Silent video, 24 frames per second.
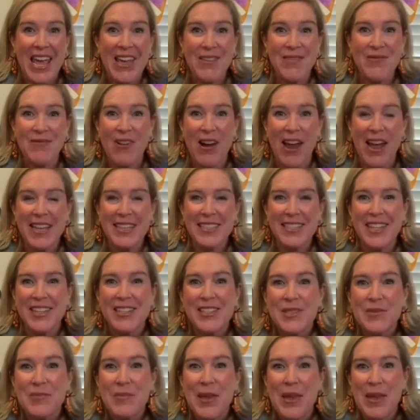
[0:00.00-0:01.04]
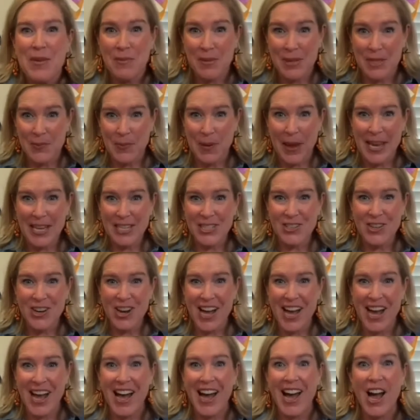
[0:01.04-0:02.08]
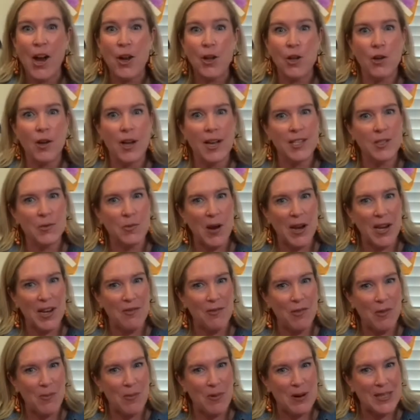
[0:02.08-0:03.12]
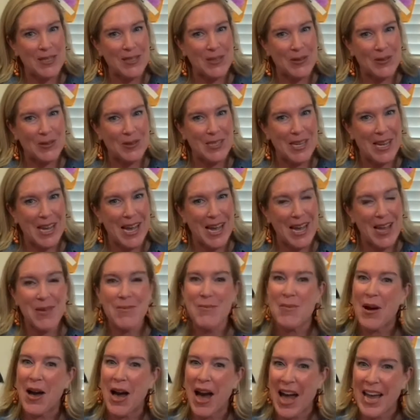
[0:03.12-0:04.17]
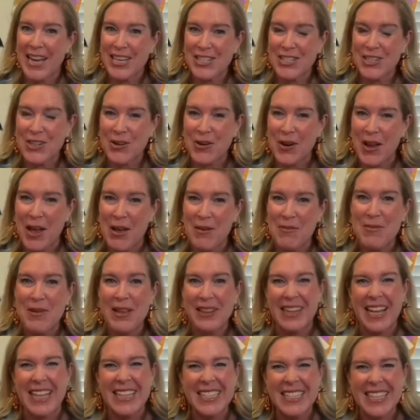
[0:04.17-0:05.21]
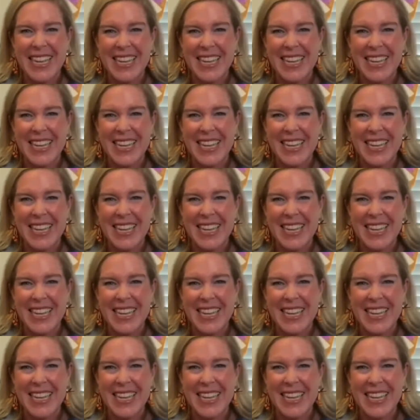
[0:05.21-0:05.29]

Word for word: Friends, it's me, Miss Petra. Are you guys ready for preschool time? I sure am. Let's get